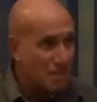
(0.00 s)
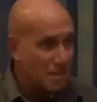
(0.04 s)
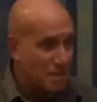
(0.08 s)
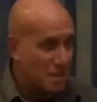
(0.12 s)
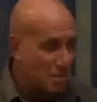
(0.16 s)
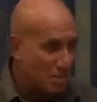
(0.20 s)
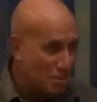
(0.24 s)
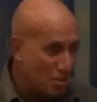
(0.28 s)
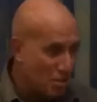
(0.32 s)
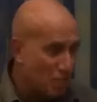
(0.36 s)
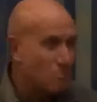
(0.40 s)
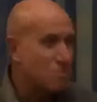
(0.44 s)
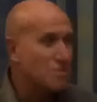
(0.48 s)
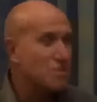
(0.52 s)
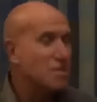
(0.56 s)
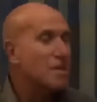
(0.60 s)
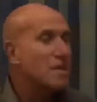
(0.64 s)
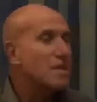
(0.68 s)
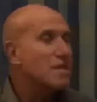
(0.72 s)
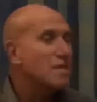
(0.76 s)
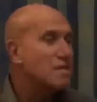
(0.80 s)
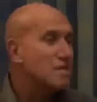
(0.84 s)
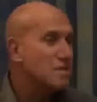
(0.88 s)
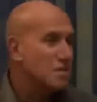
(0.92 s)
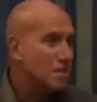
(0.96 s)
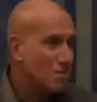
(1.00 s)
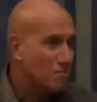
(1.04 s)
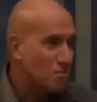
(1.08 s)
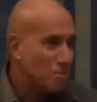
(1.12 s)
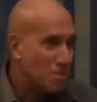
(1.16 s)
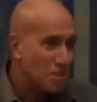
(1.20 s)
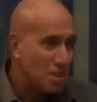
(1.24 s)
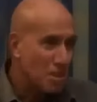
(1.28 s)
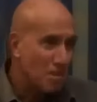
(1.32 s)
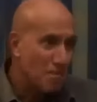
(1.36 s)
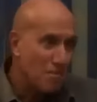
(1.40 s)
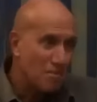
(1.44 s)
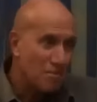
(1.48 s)
And in those days, they
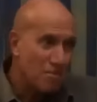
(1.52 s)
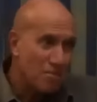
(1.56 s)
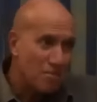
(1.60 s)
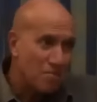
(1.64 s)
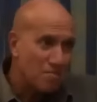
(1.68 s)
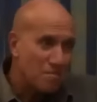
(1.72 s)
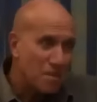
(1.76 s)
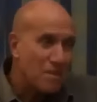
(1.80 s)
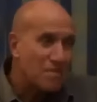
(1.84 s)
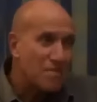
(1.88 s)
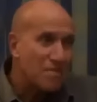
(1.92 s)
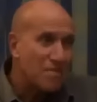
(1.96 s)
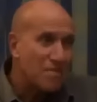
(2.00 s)
would travel for